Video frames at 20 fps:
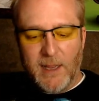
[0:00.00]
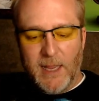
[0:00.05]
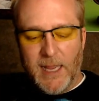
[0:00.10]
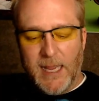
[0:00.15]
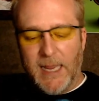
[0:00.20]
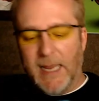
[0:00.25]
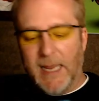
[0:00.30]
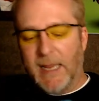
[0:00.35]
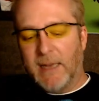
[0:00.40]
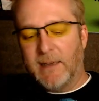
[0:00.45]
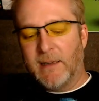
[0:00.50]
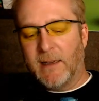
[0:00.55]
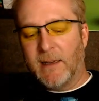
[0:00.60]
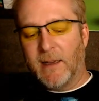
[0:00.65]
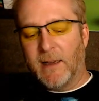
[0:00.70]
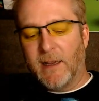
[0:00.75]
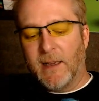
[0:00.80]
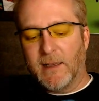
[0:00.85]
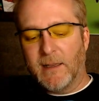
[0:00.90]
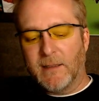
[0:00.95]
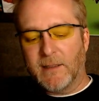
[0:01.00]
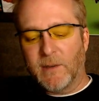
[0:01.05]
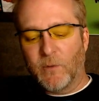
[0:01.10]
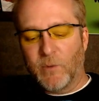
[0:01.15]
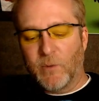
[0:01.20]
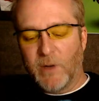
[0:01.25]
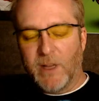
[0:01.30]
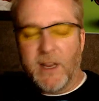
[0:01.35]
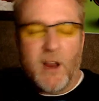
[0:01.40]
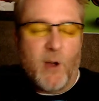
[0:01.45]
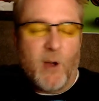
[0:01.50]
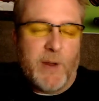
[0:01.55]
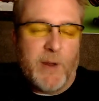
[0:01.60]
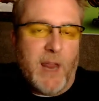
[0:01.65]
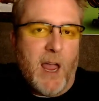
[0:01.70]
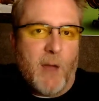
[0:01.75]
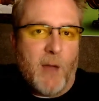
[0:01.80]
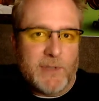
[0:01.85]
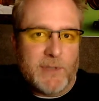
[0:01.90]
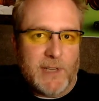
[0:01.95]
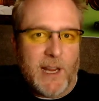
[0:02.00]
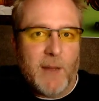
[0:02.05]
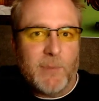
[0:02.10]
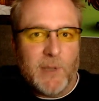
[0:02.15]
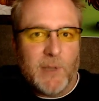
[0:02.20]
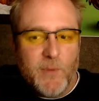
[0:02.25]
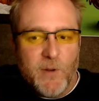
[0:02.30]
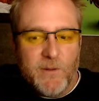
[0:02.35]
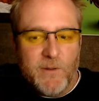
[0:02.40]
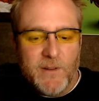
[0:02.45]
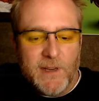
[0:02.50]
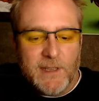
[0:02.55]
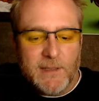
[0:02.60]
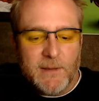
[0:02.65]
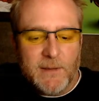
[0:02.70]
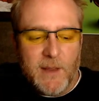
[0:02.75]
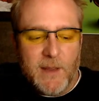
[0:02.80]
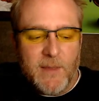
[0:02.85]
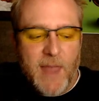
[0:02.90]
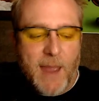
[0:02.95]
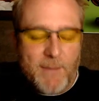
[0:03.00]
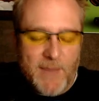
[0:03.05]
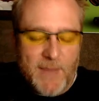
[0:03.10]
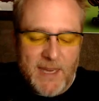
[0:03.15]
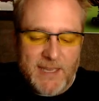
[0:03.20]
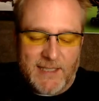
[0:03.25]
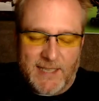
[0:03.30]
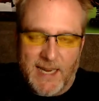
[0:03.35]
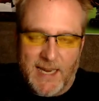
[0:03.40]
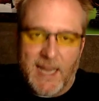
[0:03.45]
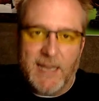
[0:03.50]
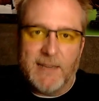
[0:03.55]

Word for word: And uh, so really all we got was a couple of movies. That being said,